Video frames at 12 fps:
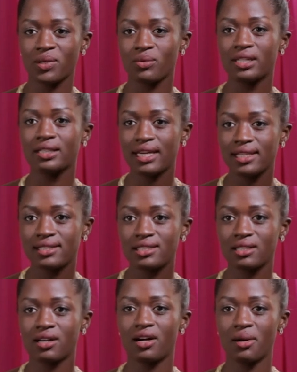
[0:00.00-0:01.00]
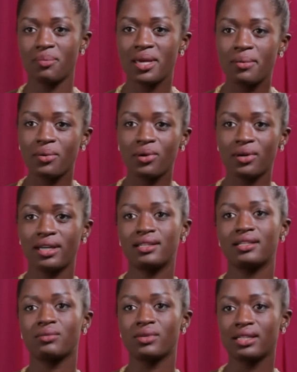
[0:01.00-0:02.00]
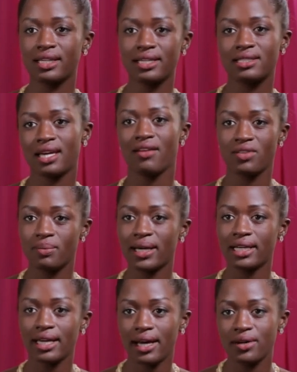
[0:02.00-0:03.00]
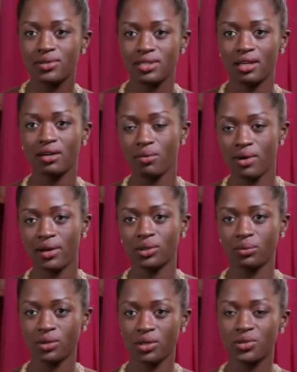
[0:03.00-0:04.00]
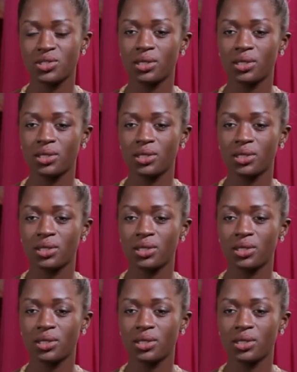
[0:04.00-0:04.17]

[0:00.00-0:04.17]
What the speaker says: relate to our people and then relate to everybody else around the world.